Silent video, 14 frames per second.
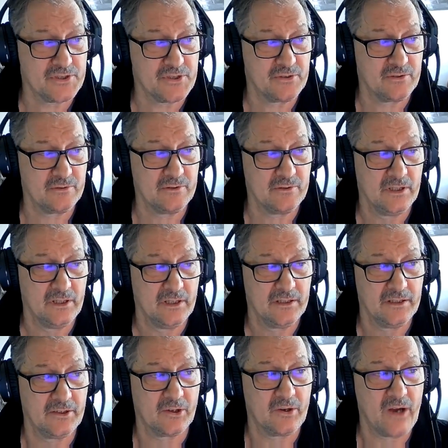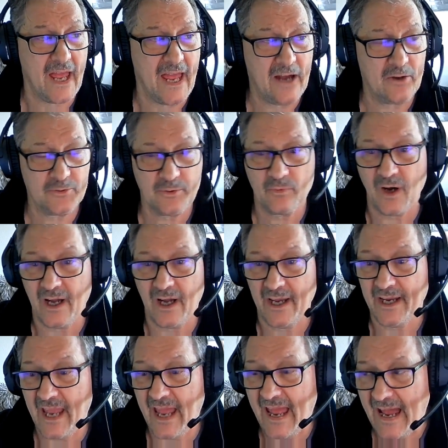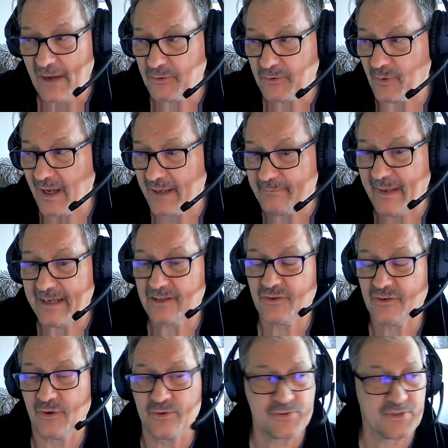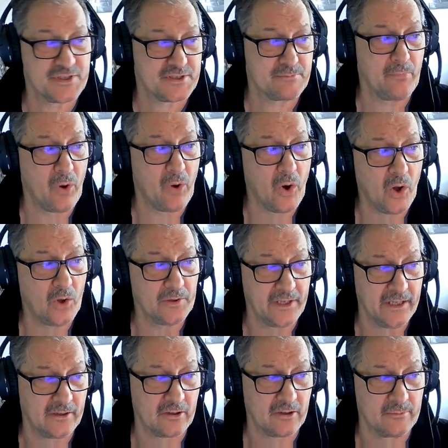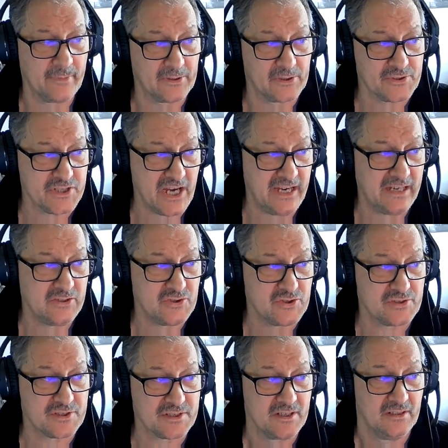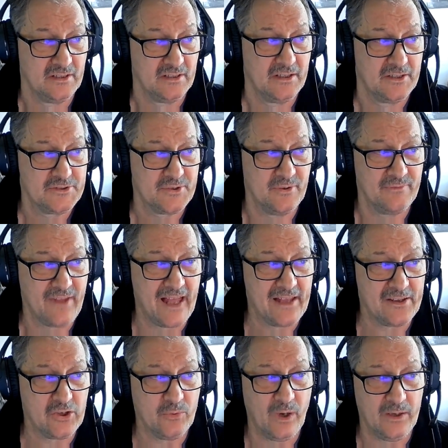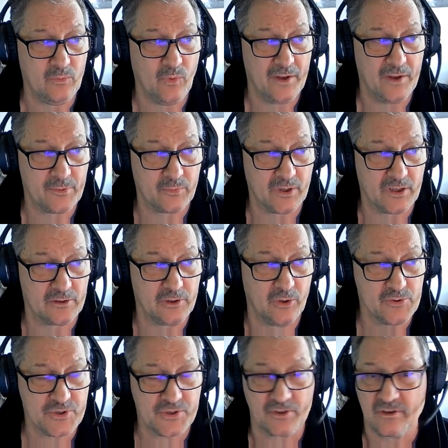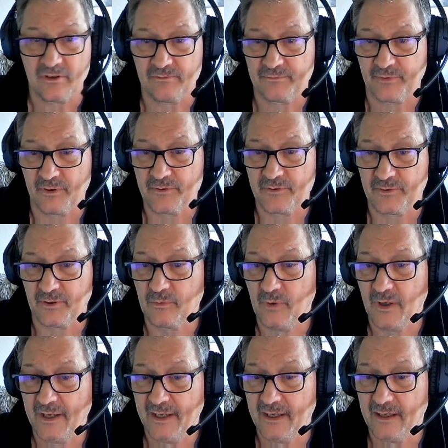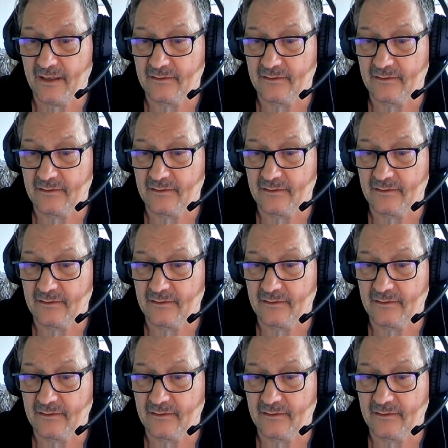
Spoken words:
to, how do I make those small incremental changes to evaluate whether we're closer or further away.